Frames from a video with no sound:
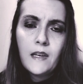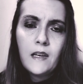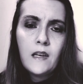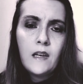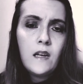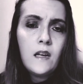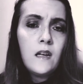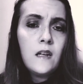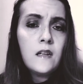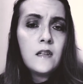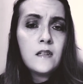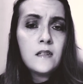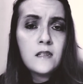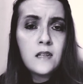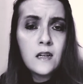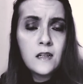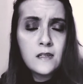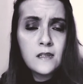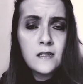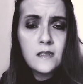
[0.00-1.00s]
"It
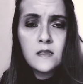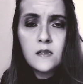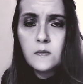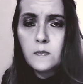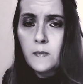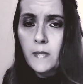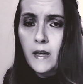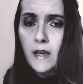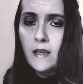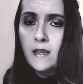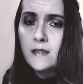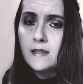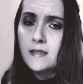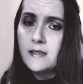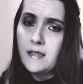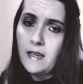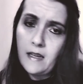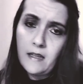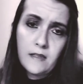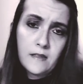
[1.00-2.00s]
doesn't make
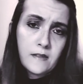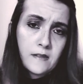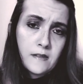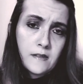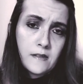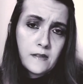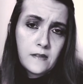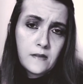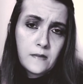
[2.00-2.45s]
sense."